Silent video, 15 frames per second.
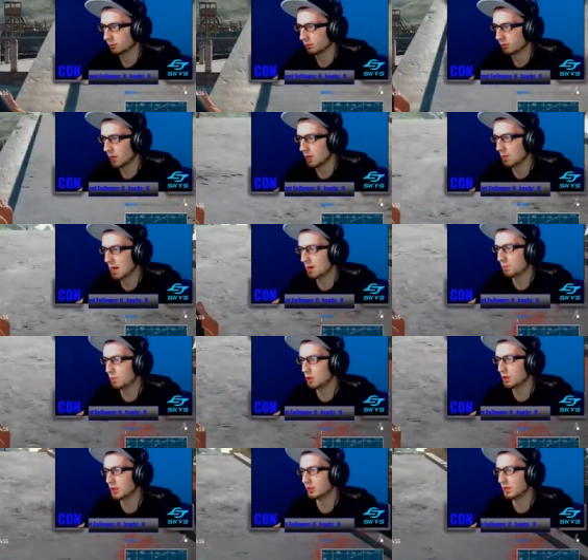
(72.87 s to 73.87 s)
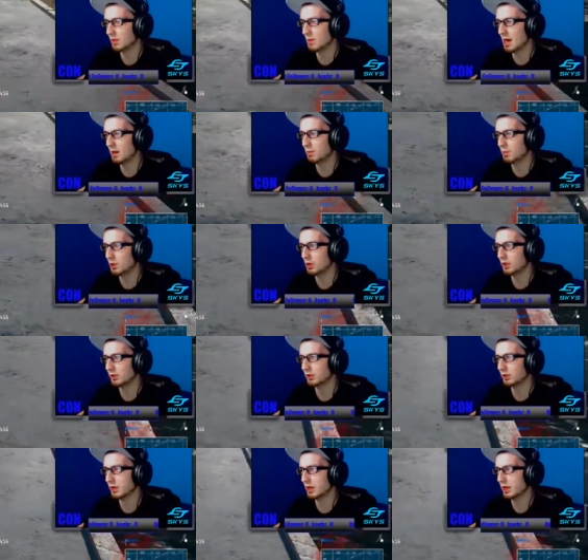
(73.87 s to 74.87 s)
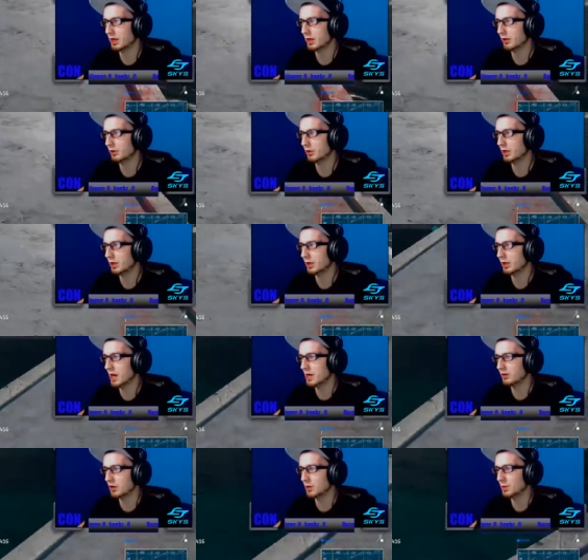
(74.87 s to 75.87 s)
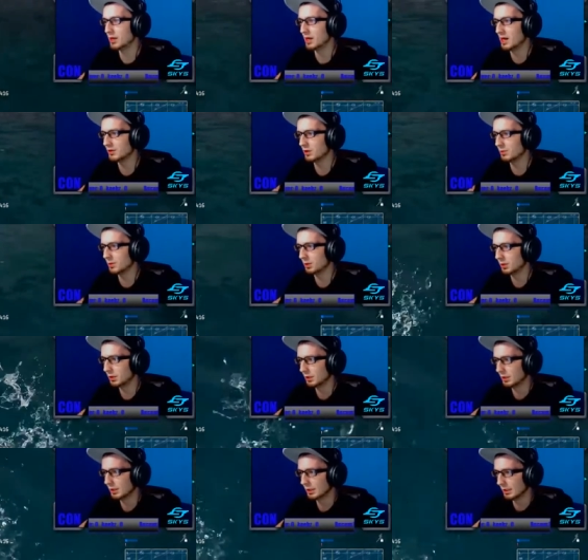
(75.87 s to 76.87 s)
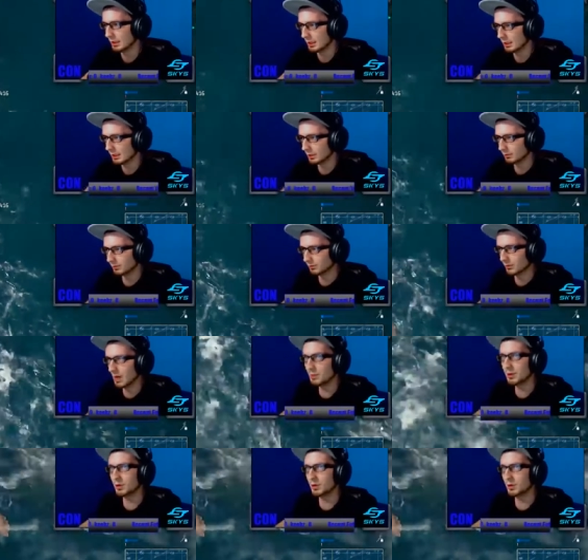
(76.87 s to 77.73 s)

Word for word: I'm out of bullets, I'm out of bullets. I can't do anything. Guys on me, guys on me. I'm in the